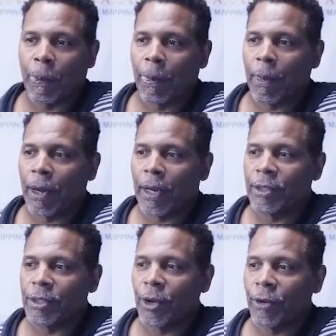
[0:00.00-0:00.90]
All right.
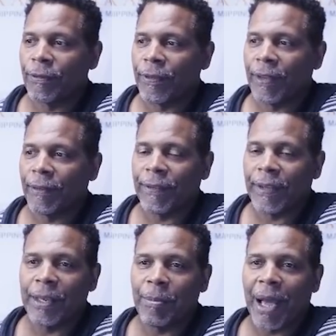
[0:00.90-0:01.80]
So if
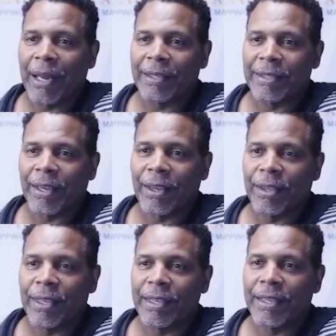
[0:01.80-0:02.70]
anybody can tell you,
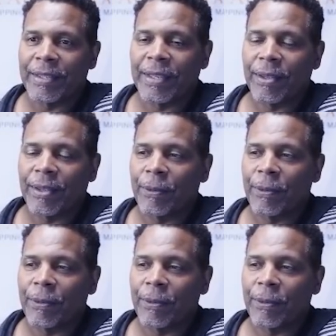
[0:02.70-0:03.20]
he can tell you.